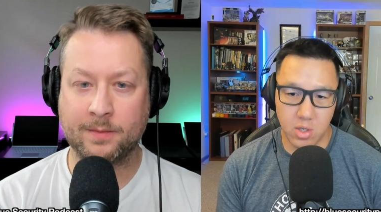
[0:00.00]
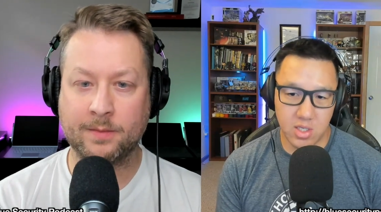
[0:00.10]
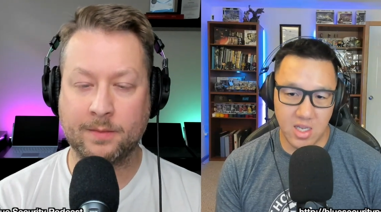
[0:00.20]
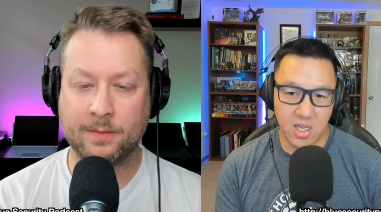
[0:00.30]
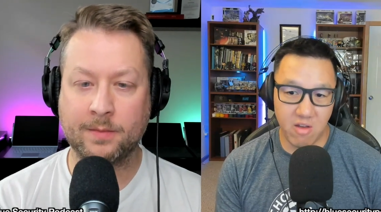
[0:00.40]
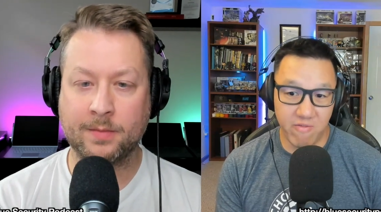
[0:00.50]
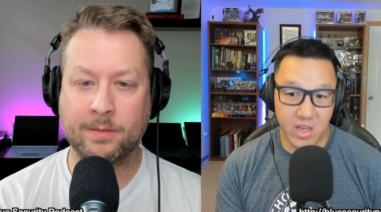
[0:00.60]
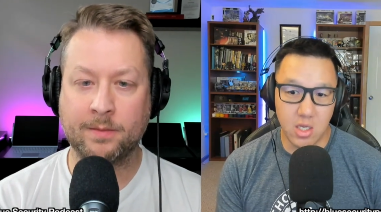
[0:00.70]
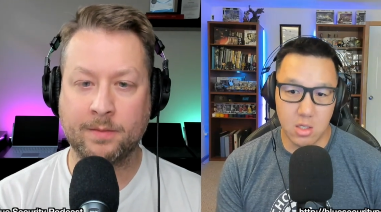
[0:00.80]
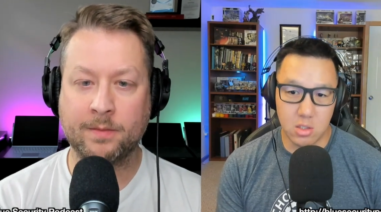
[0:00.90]
Speaker 1: is a
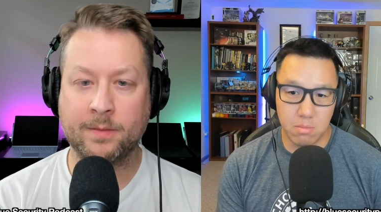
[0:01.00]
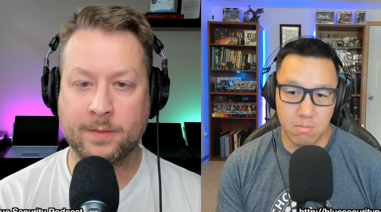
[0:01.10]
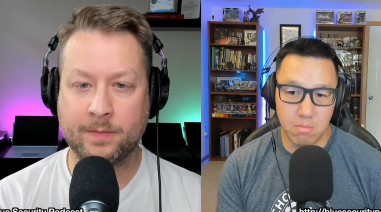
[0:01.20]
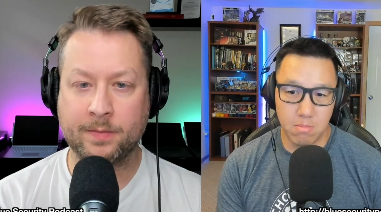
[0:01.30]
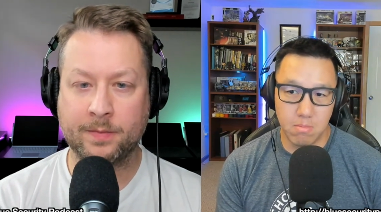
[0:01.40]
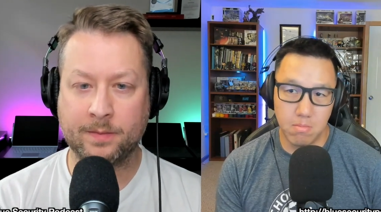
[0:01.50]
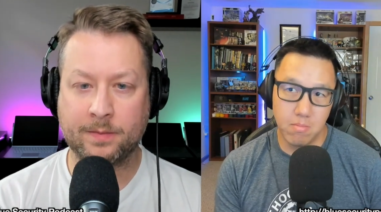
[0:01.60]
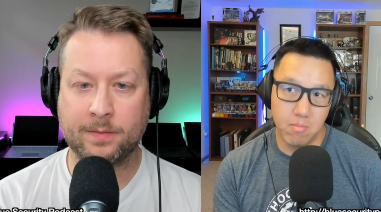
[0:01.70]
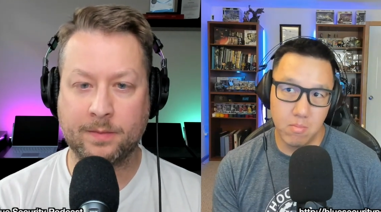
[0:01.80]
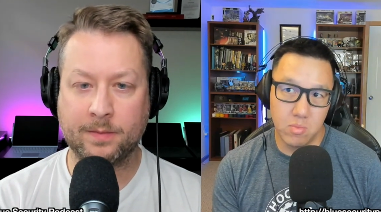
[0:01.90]
convenience
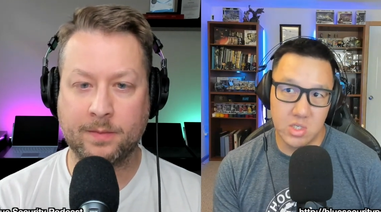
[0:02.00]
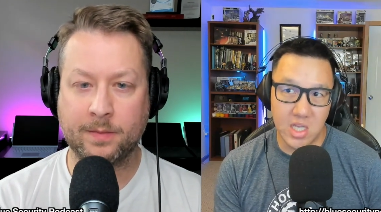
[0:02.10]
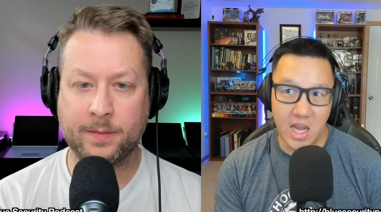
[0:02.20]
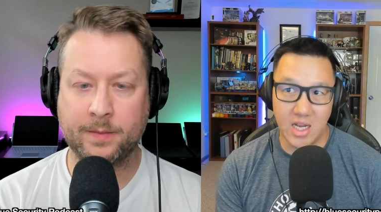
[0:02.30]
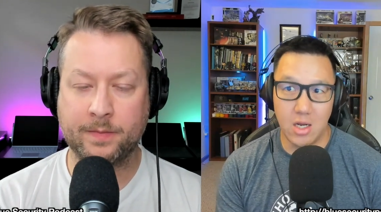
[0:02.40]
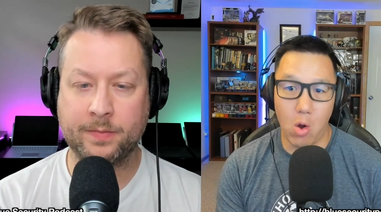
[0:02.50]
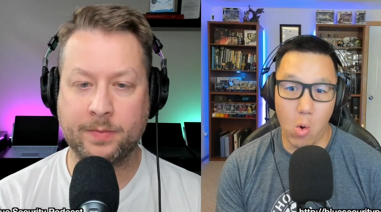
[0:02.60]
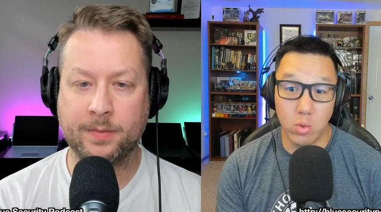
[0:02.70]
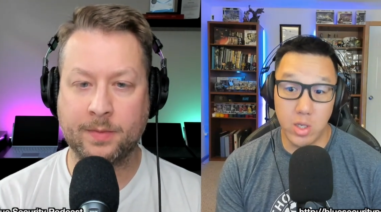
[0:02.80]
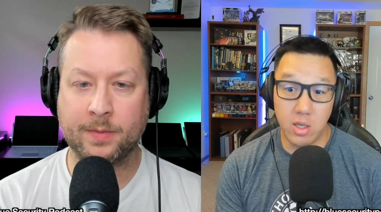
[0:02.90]
sign in
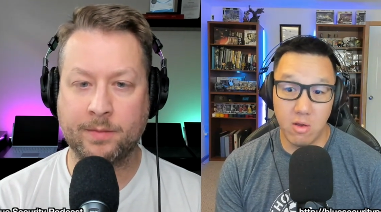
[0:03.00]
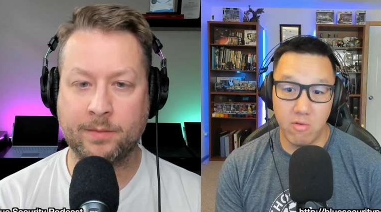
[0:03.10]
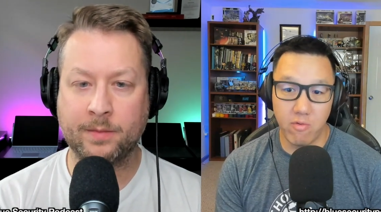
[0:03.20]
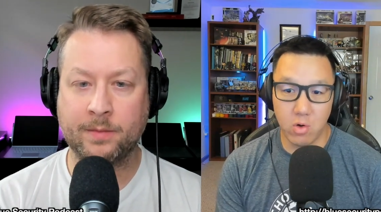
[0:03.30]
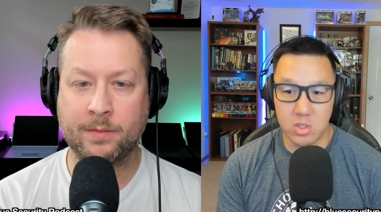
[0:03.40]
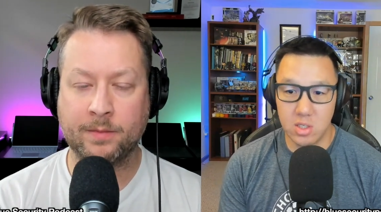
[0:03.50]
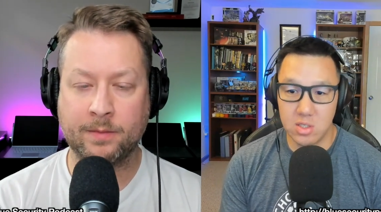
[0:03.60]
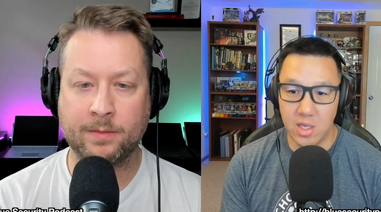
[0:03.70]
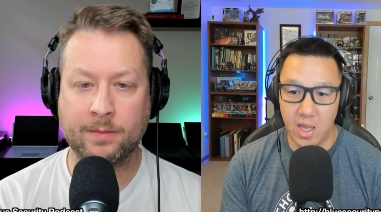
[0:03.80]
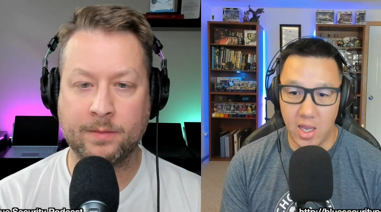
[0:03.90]
only
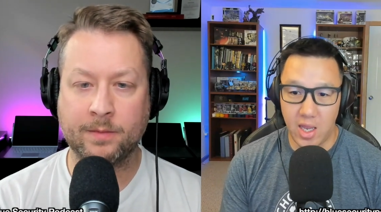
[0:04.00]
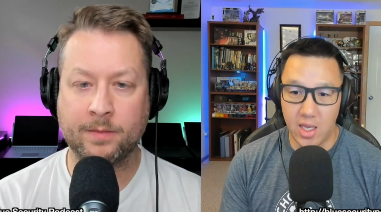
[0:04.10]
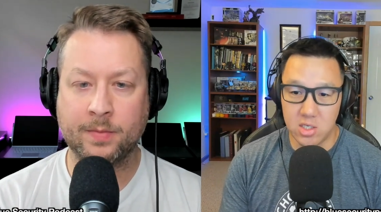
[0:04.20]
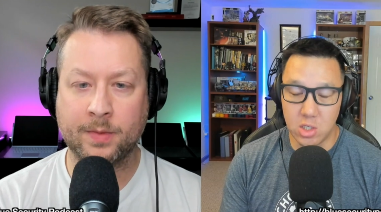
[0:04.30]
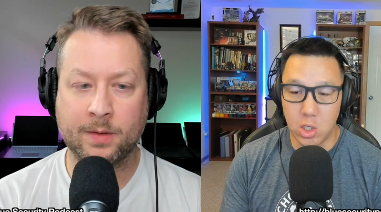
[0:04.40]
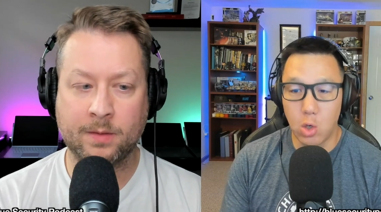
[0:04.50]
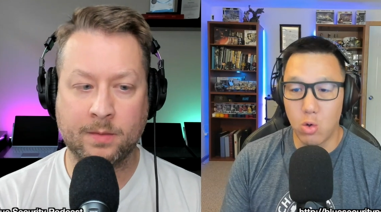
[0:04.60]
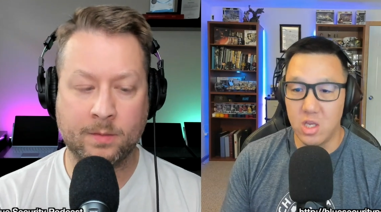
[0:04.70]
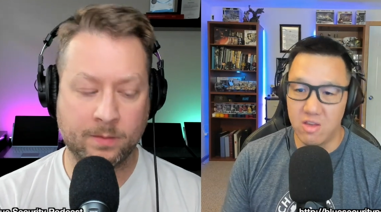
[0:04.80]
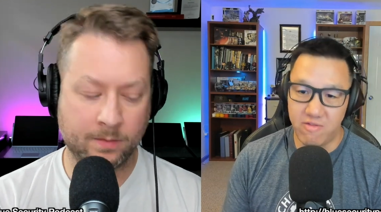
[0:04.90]
versus a
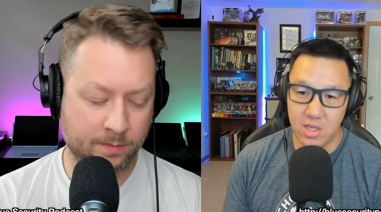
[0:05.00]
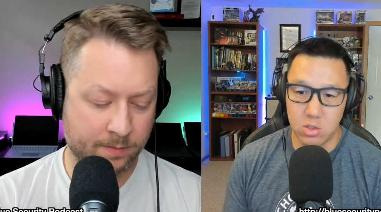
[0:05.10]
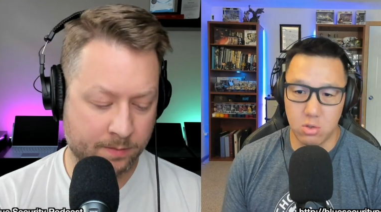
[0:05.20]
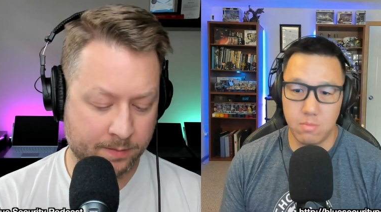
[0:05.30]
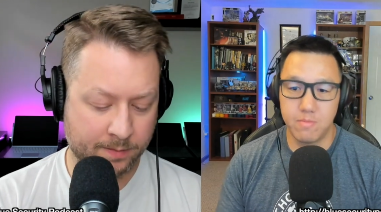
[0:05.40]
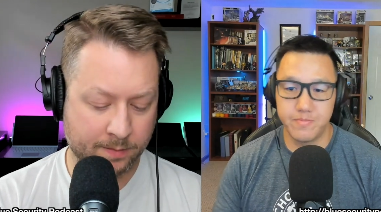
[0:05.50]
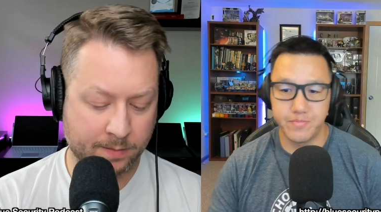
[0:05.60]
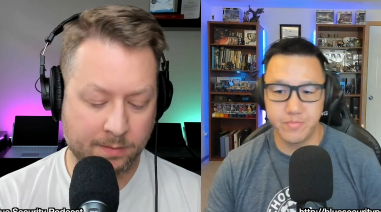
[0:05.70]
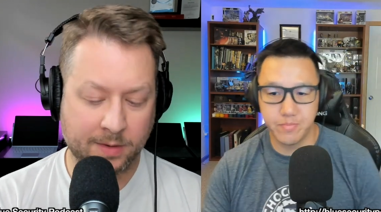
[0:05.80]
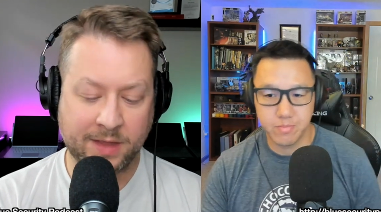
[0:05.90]
security feature.
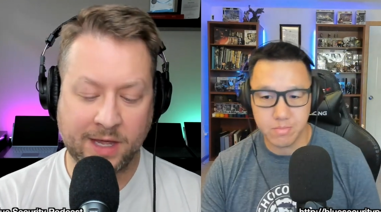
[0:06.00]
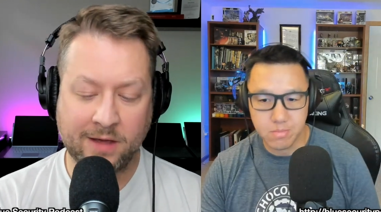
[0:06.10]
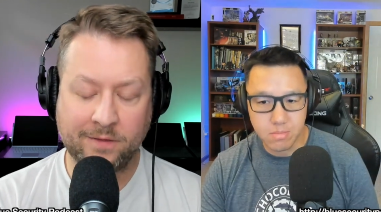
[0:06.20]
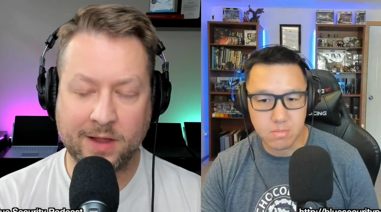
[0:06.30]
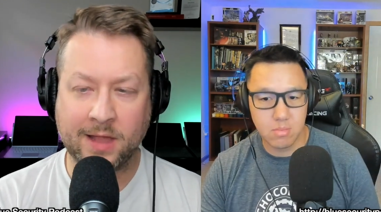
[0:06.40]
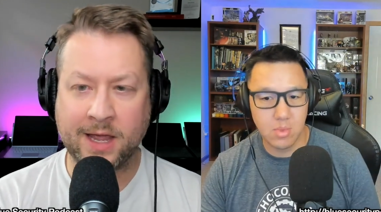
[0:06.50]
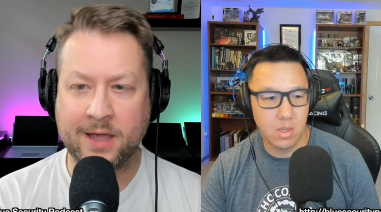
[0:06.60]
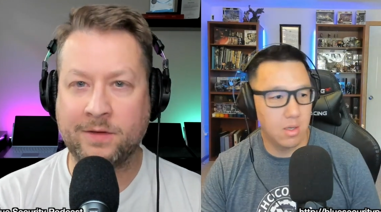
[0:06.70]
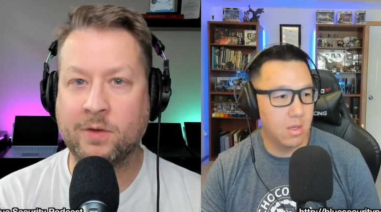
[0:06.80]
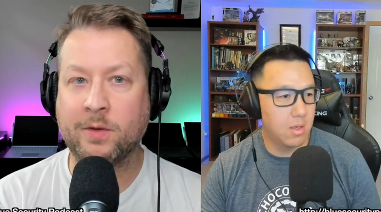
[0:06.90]
Speaker 2: Think of it like
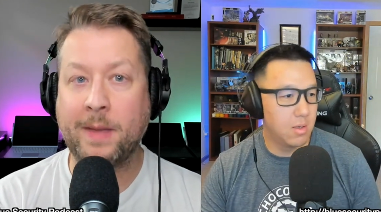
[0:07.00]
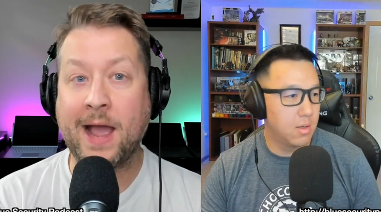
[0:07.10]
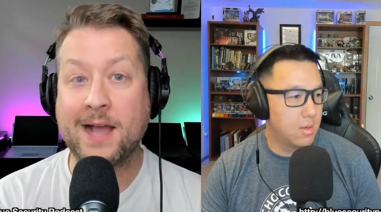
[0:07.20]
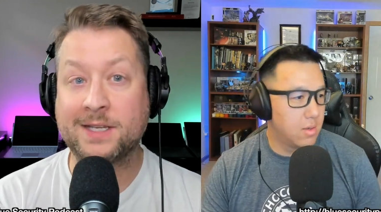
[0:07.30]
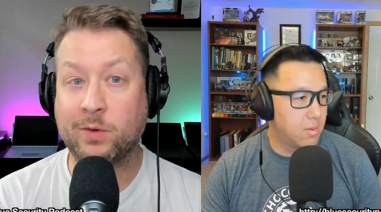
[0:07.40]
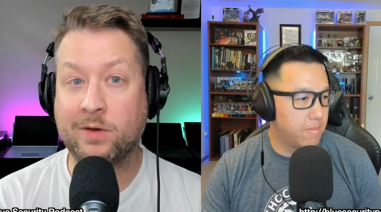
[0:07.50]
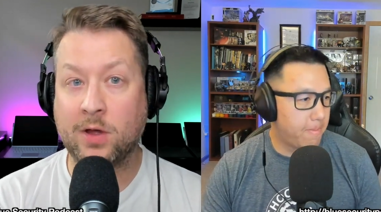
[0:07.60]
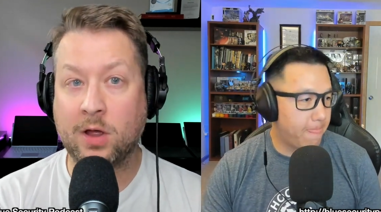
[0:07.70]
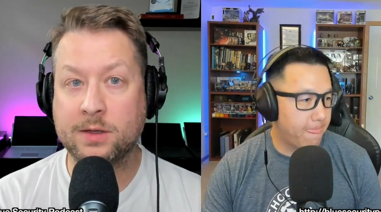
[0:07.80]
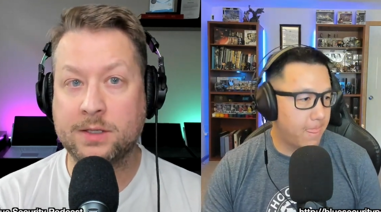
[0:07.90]
if you have a password
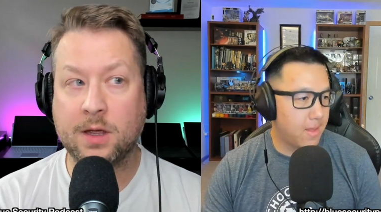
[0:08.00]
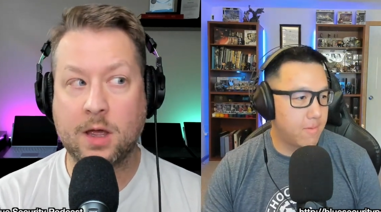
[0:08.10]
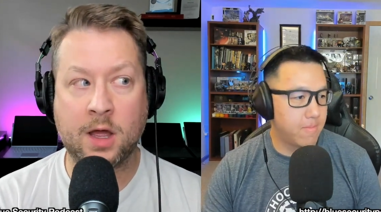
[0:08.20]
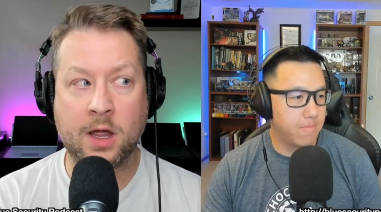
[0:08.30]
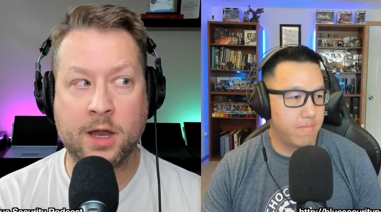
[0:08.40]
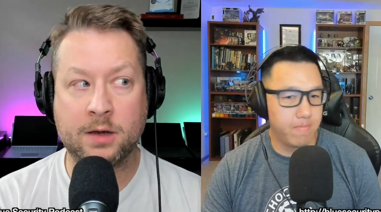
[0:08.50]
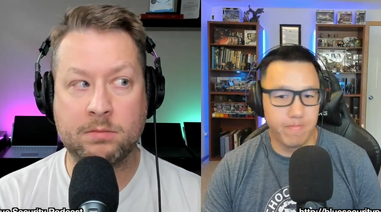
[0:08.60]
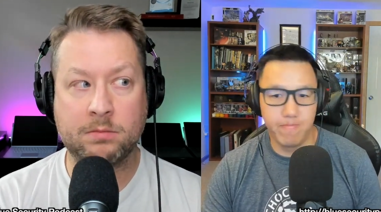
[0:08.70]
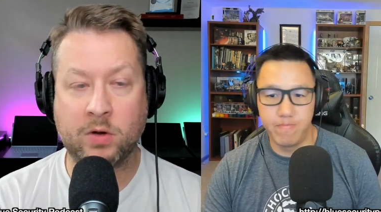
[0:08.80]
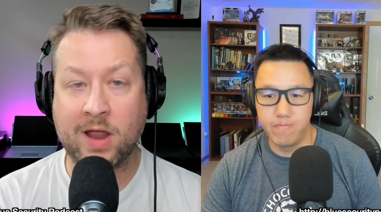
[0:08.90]
vault
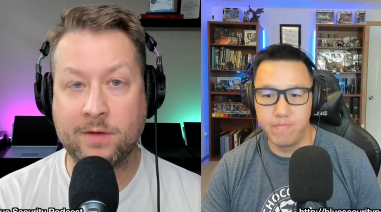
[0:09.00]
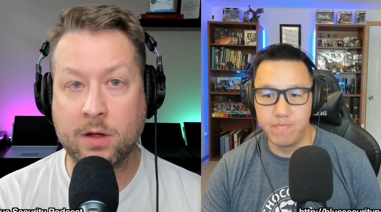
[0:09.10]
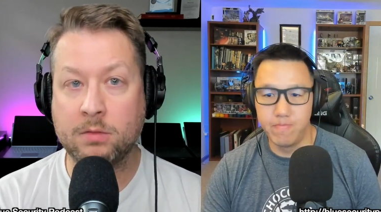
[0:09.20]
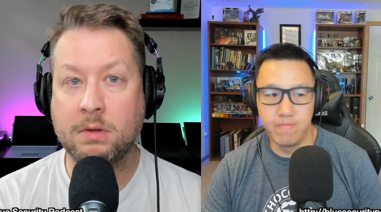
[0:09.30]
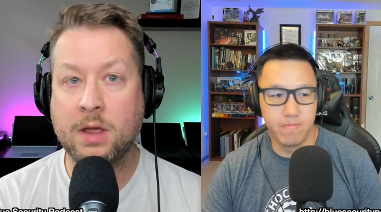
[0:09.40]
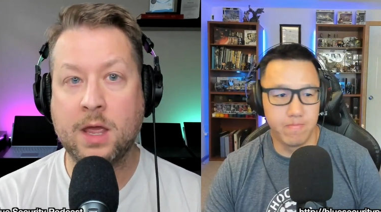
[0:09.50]
on your iPhone